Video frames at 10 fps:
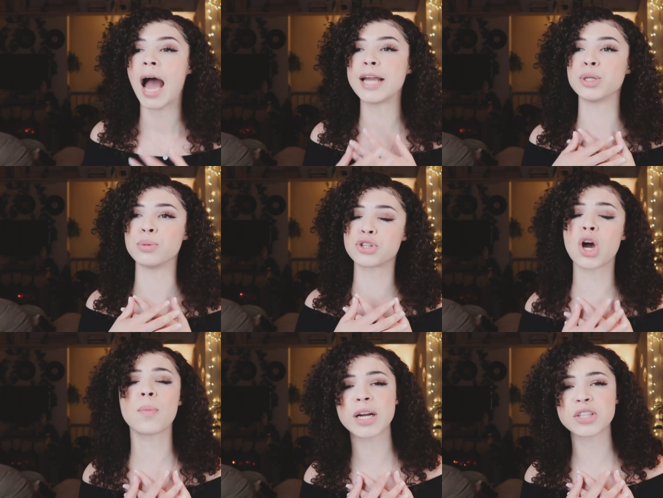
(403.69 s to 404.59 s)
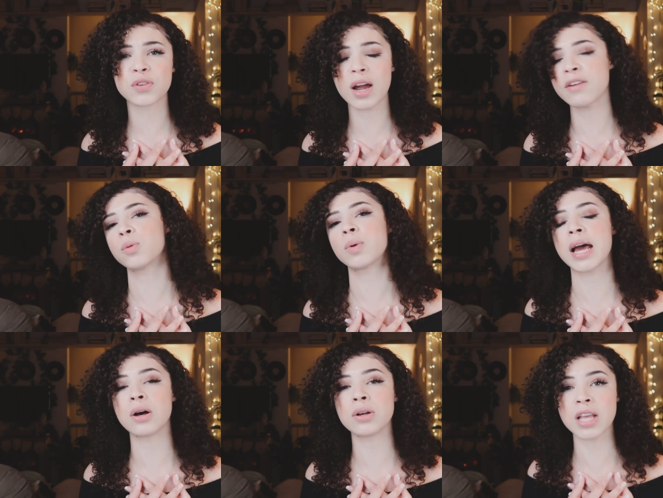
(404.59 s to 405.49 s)
I do so much for everyone
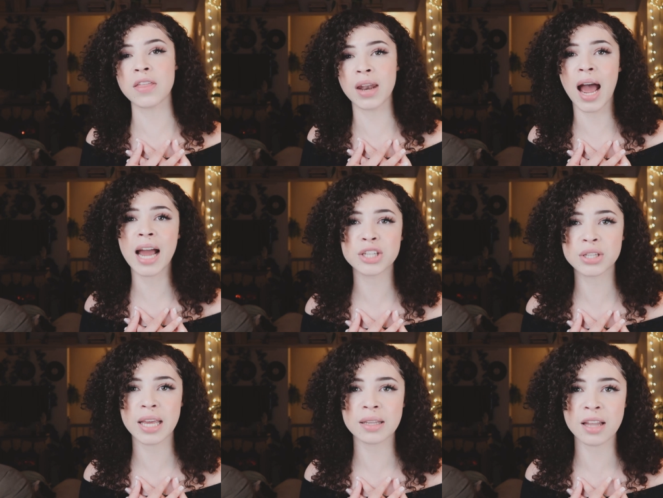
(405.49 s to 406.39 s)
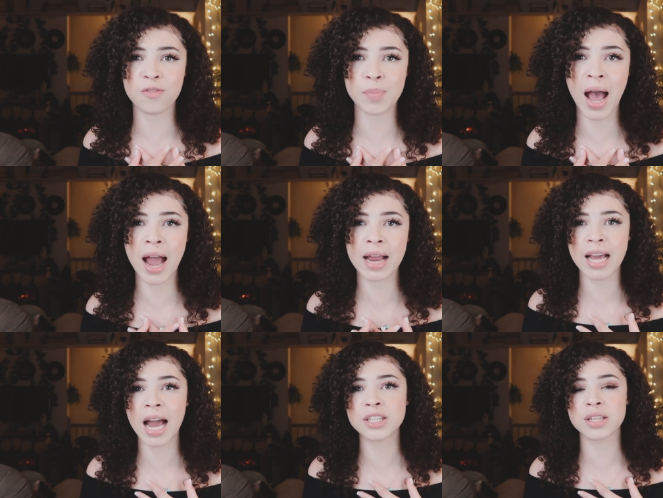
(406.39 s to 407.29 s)
else and then I just get left
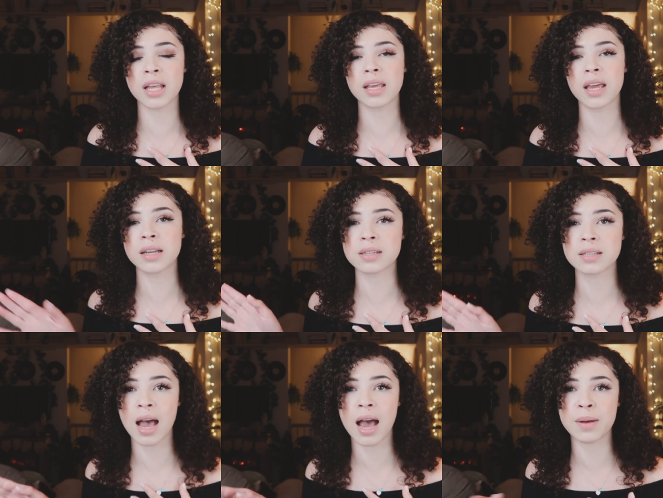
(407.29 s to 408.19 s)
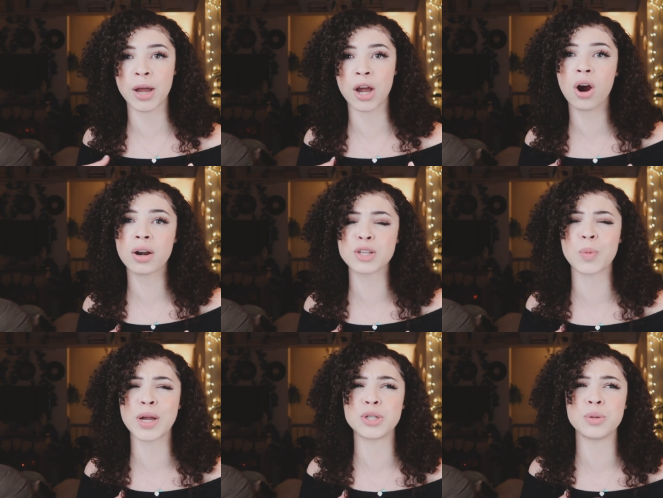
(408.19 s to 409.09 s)
behind. I just get kicked aside. My heart is
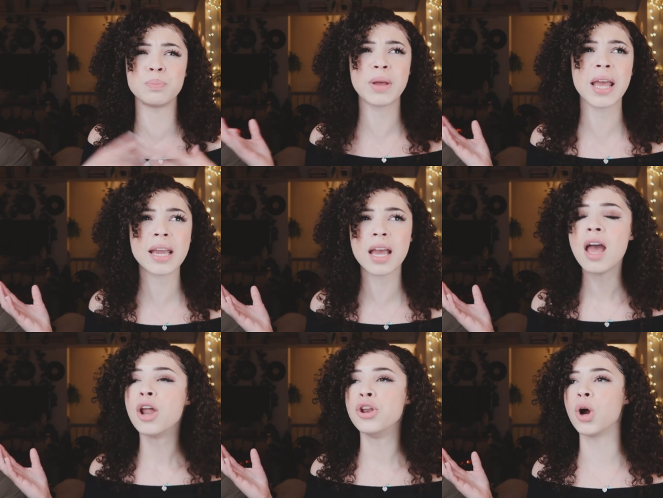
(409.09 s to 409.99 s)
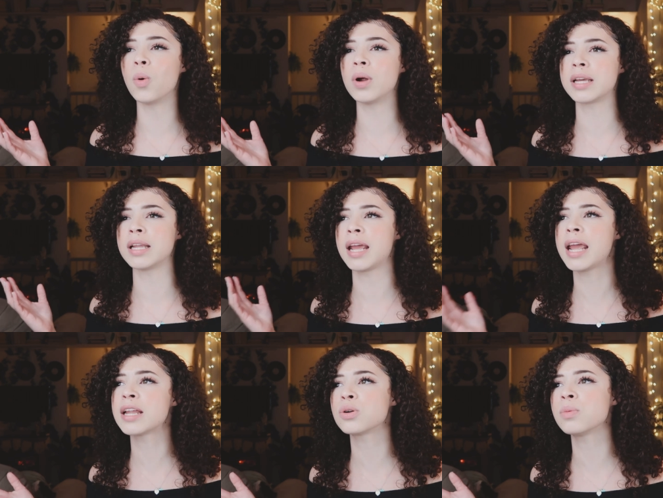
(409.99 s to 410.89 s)
way too big. No one can
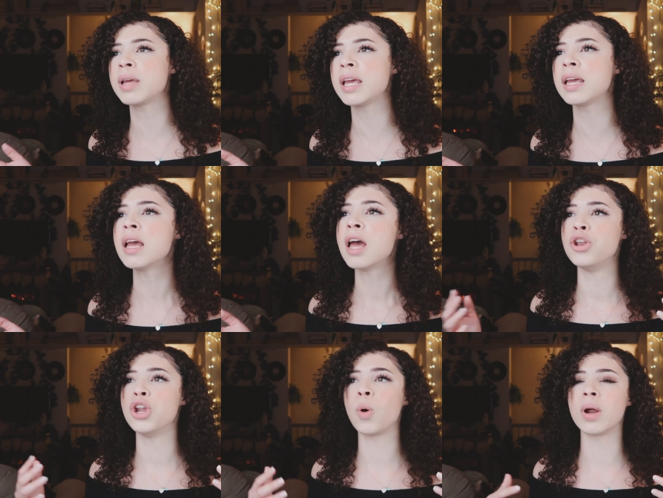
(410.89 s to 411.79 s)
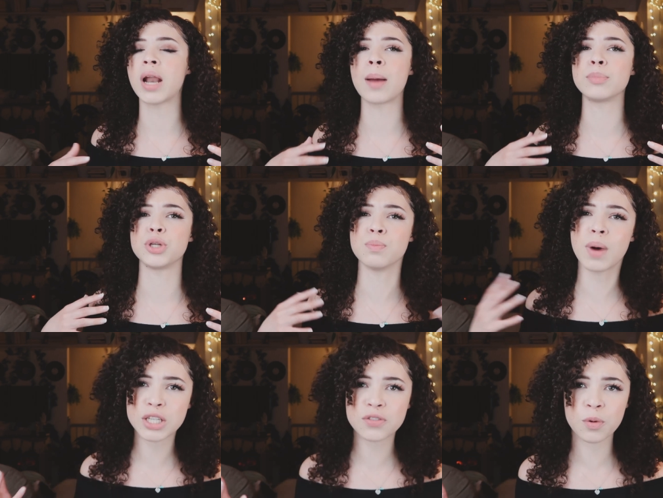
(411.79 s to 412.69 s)
handle me. No one, I'm too
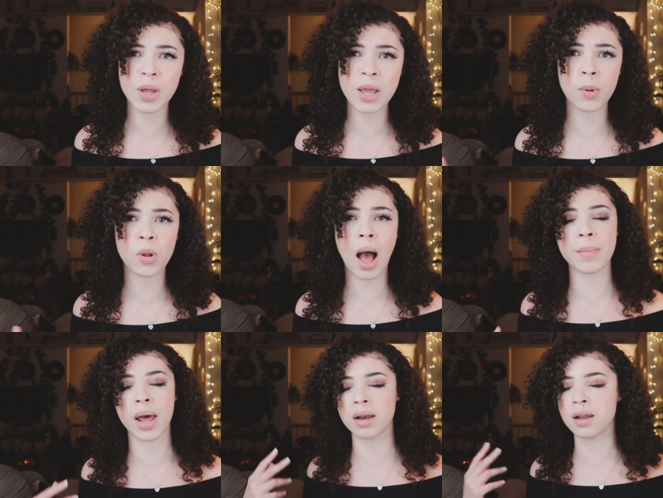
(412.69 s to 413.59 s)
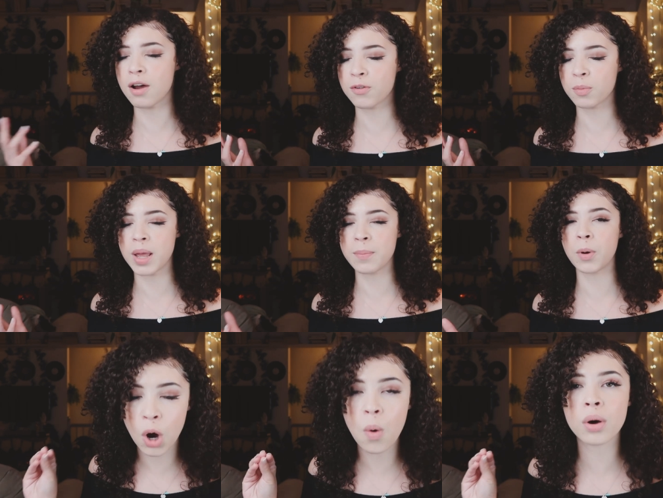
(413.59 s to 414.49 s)
much for people. I'm not enough for
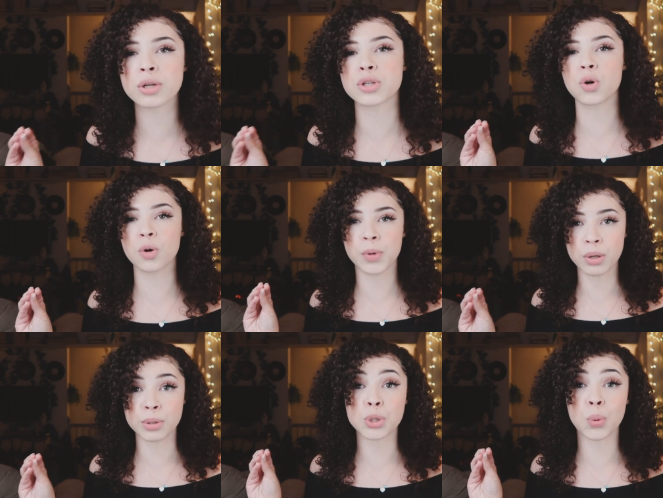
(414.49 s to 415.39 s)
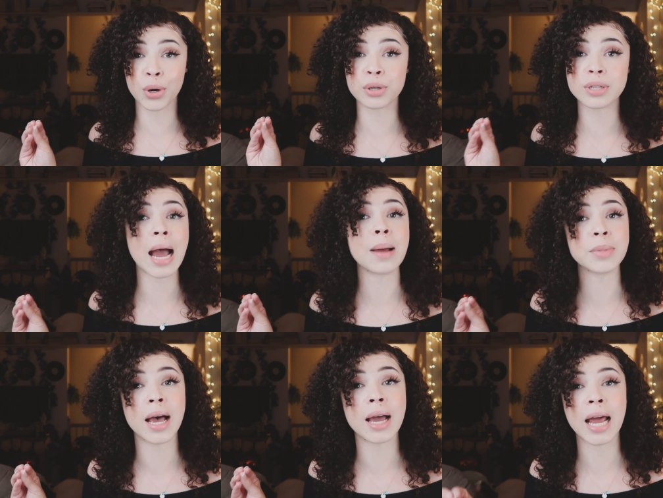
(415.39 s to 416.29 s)
people. Go on a Scorpio's Twitter
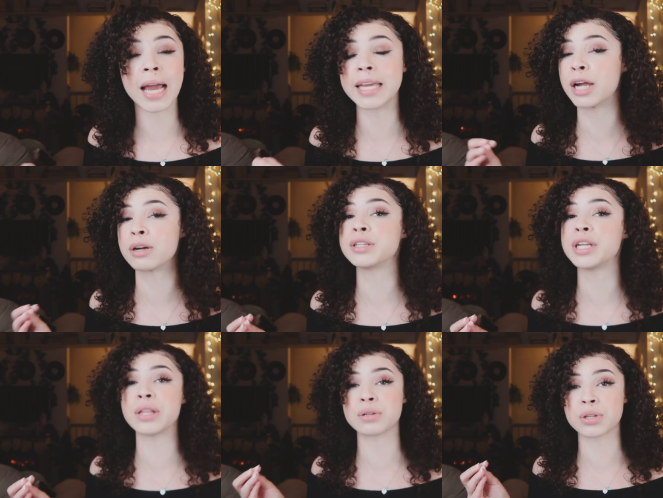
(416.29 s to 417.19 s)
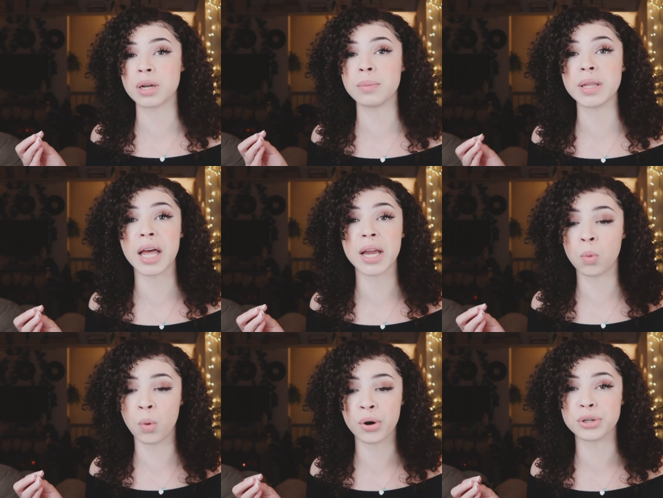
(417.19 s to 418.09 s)
timeline. I guarantee there's gonna be like
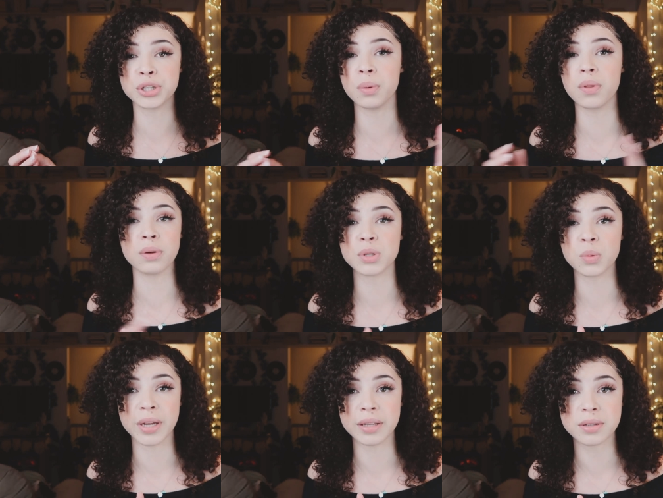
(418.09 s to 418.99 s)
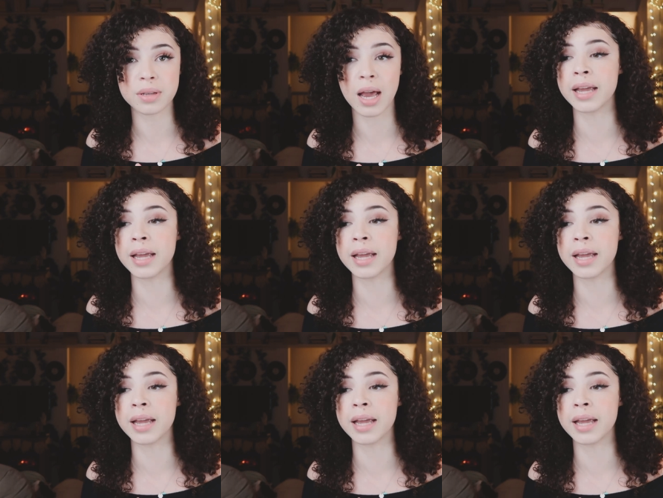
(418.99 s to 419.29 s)
one or two of those tweets.